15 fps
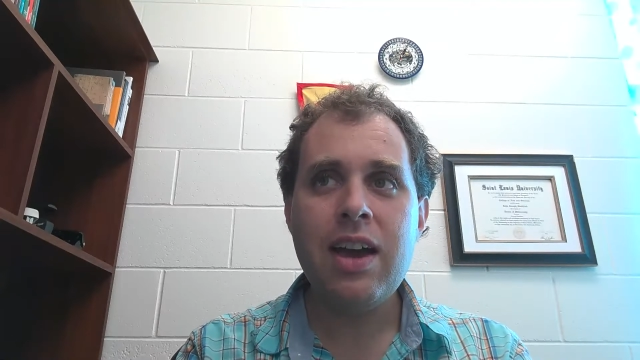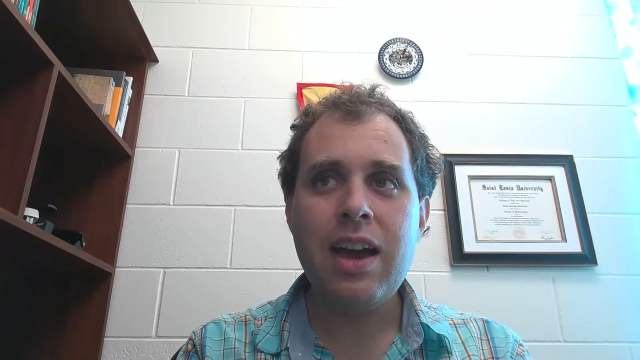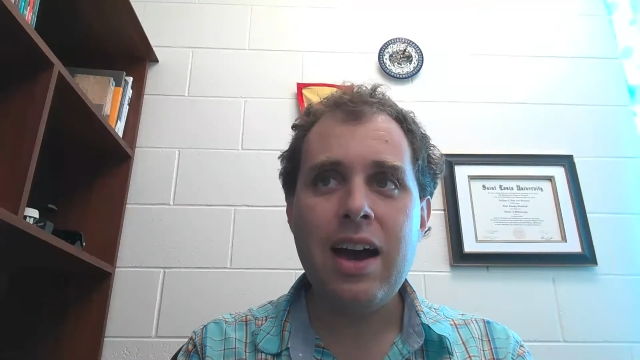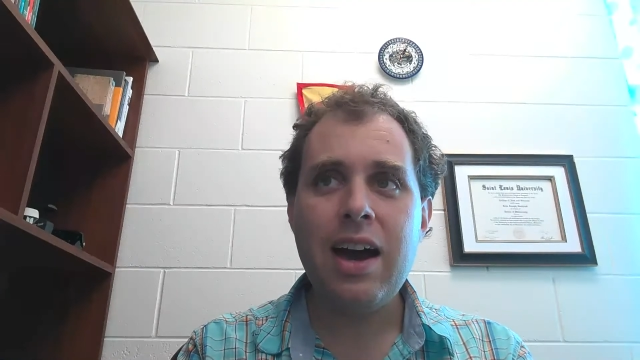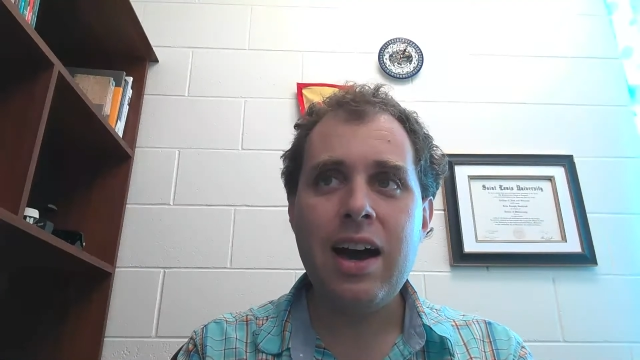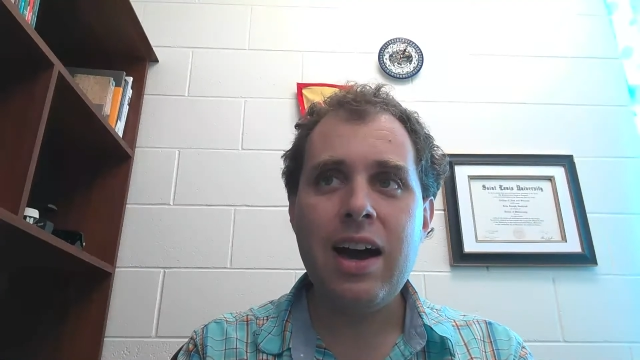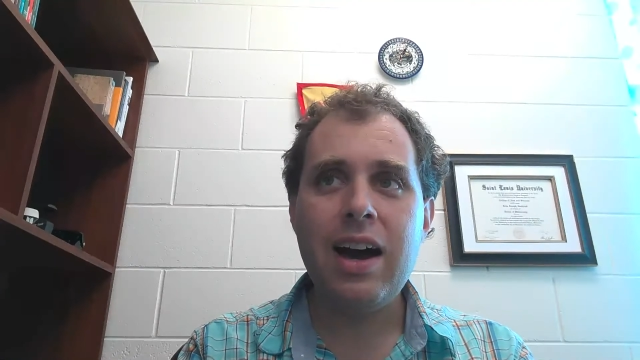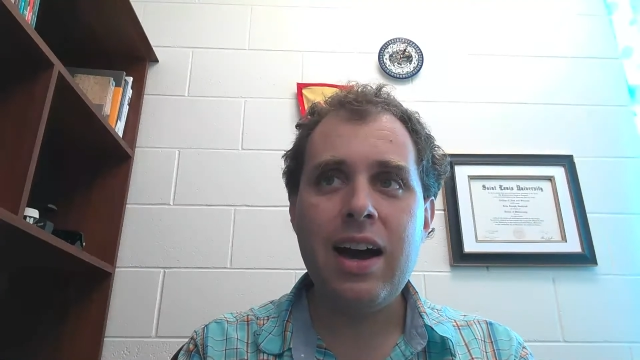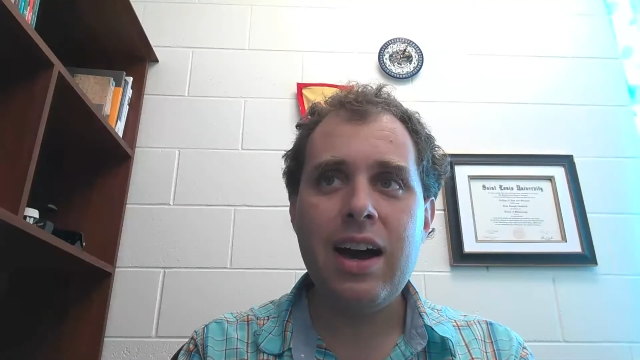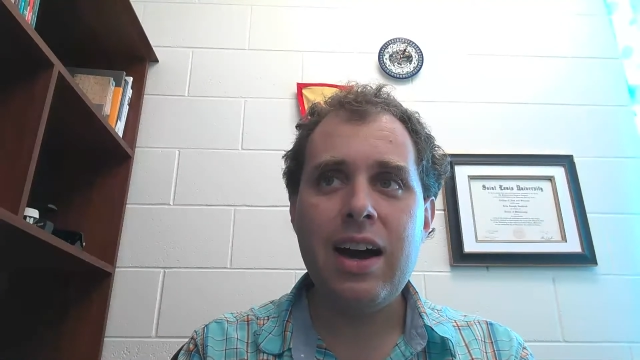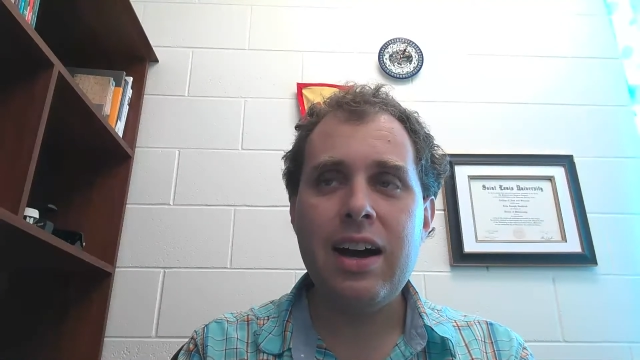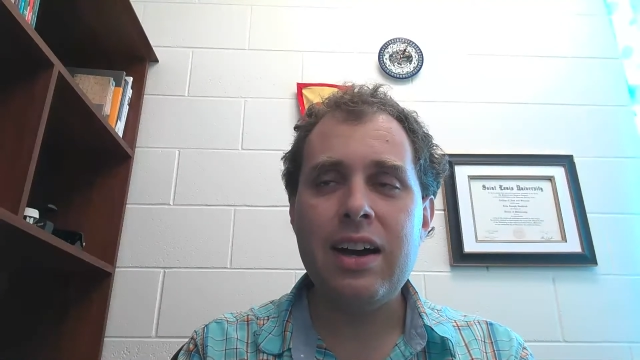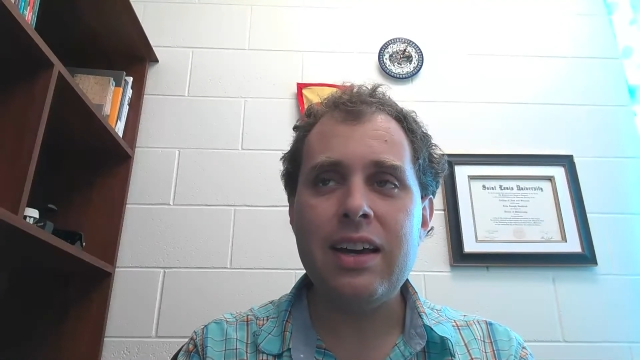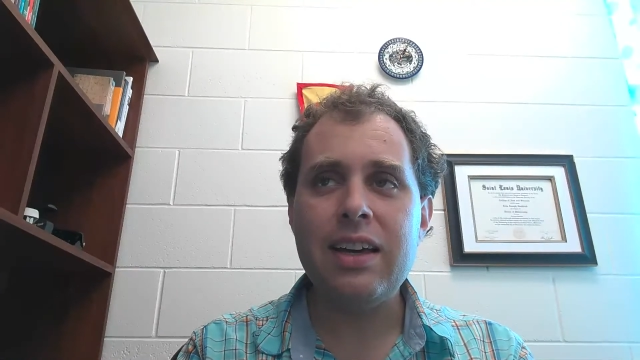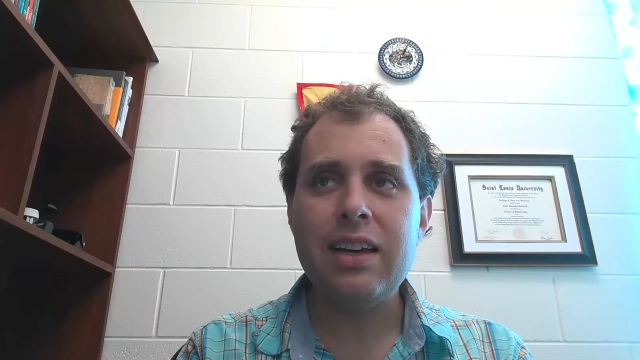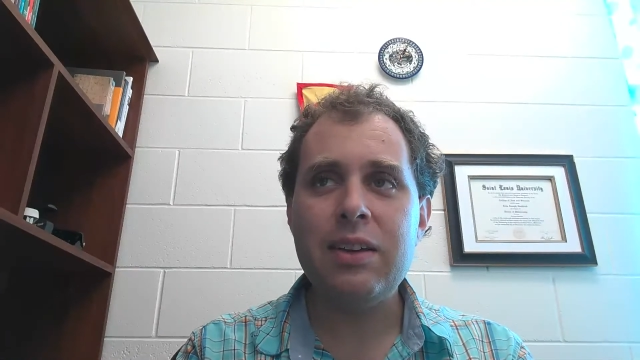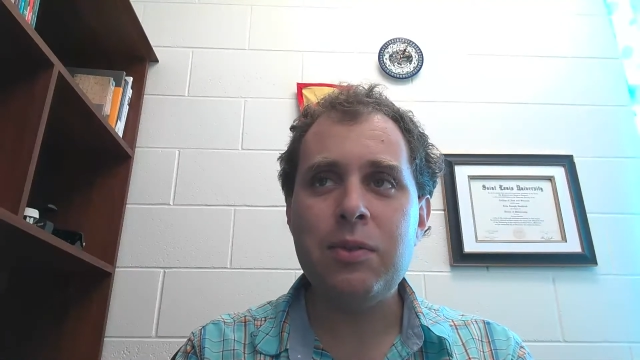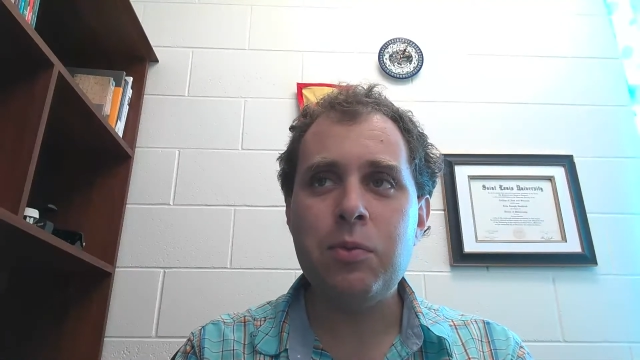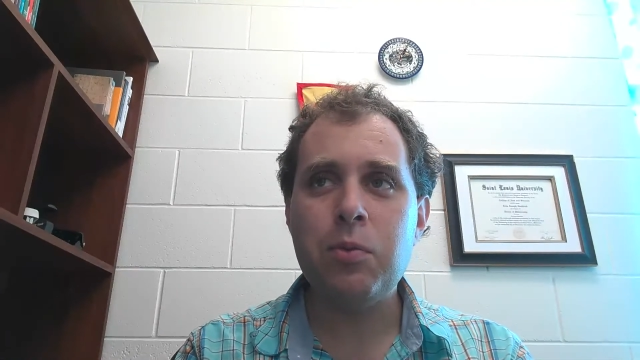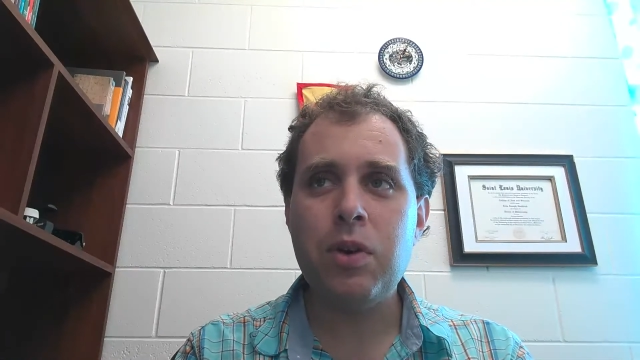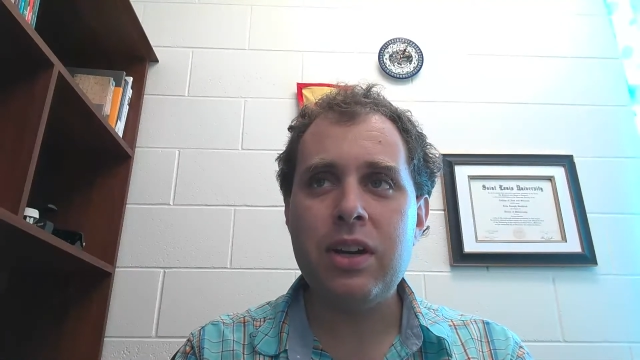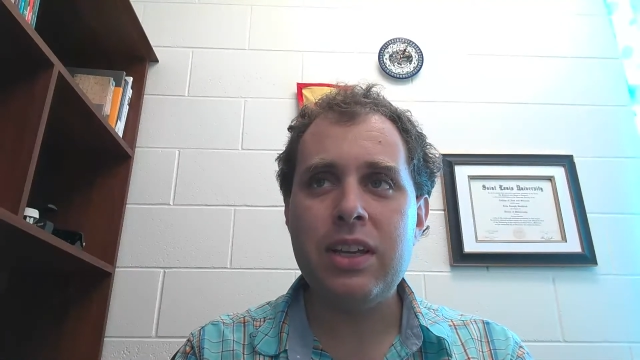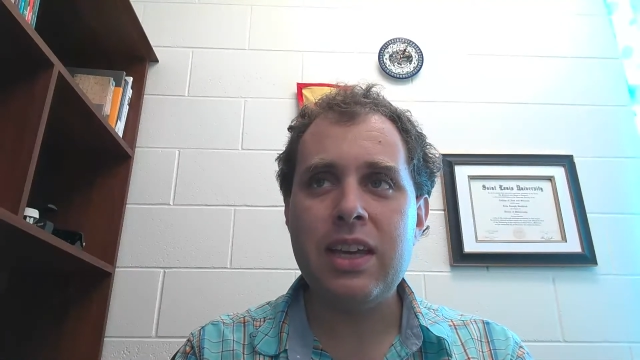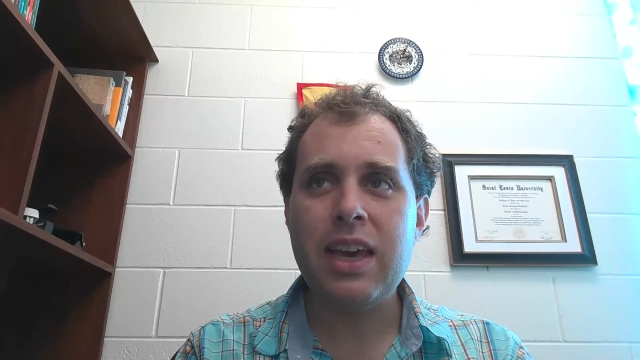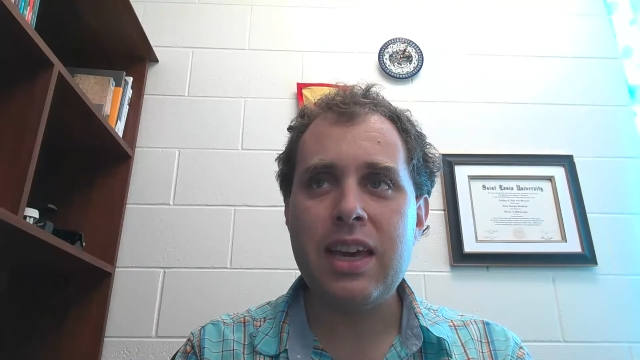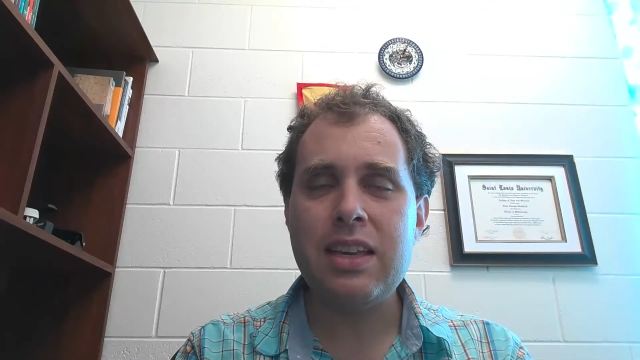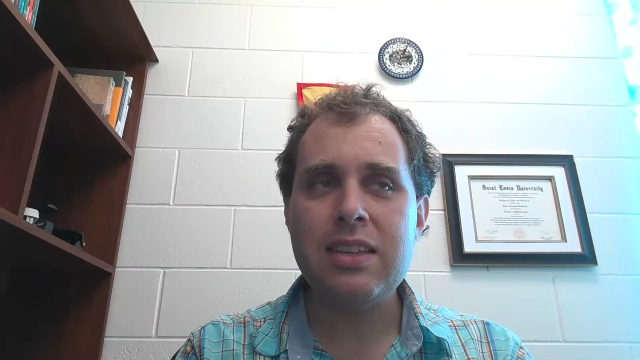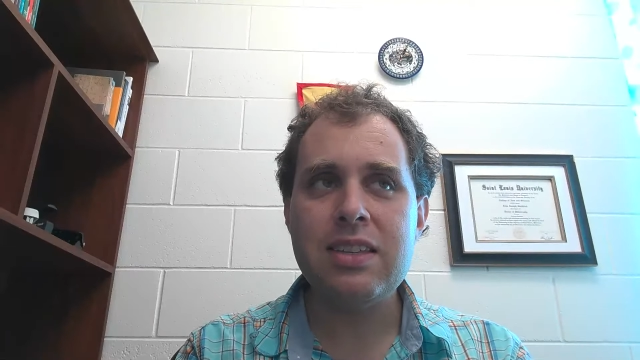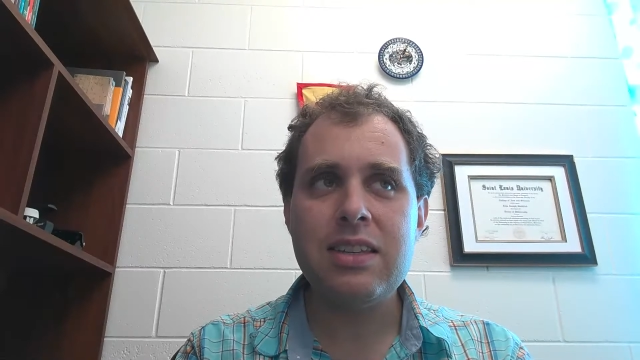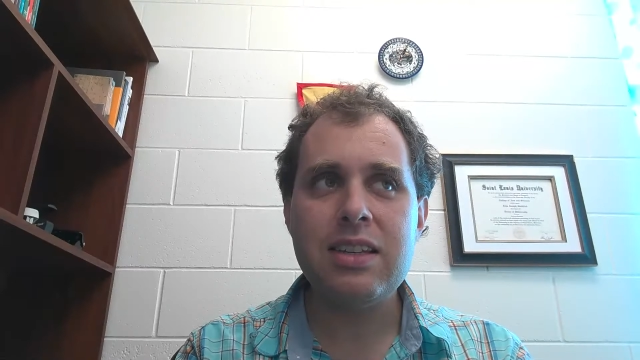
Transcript: In one case,